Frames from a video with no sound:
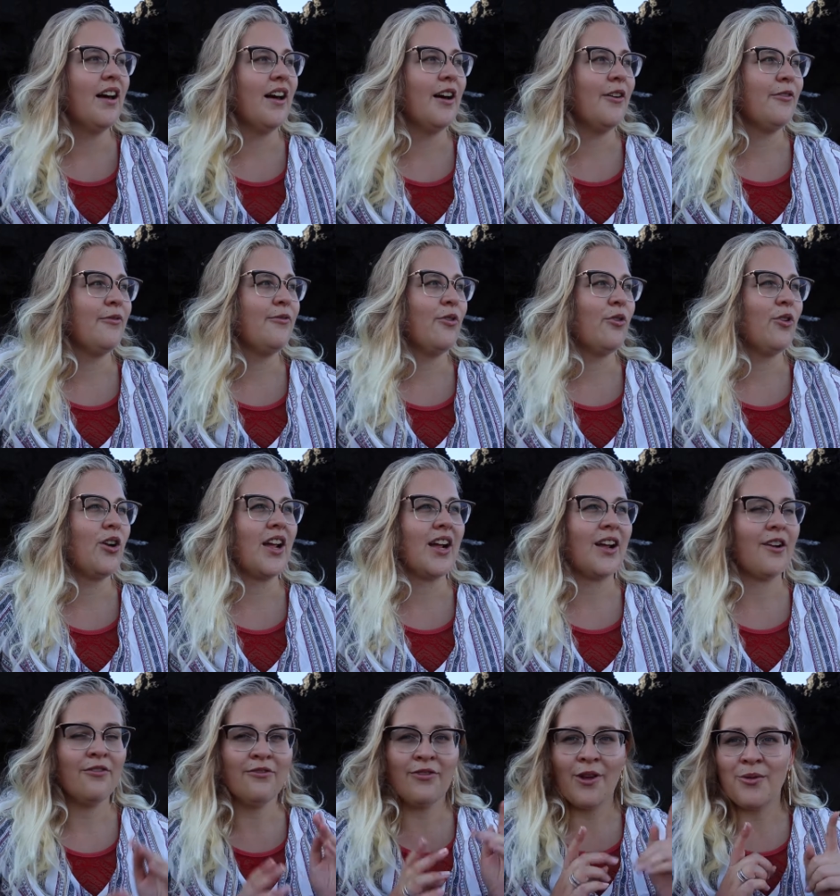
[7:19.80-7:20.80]
Uh, for
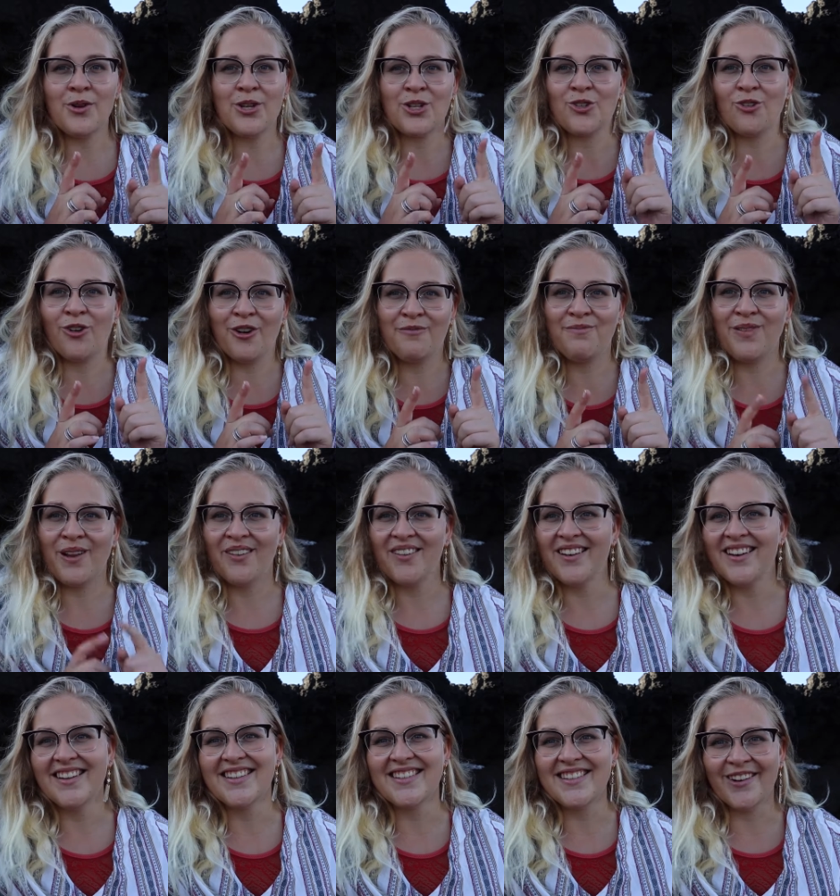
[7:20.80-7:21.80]
like a very short
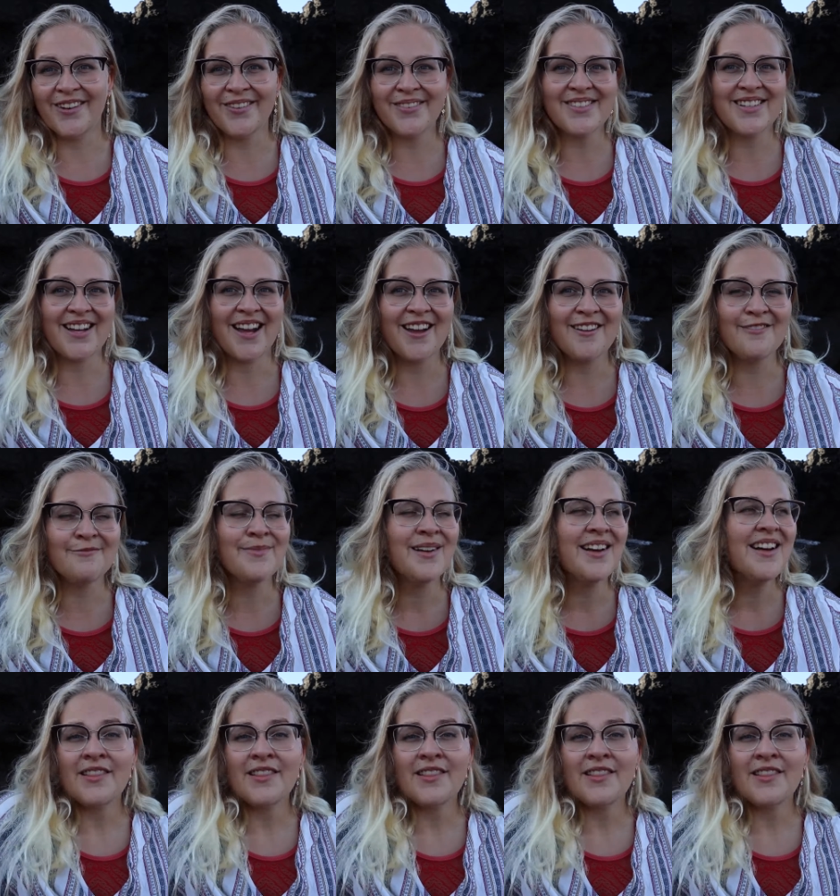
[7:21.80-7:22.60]
period of time.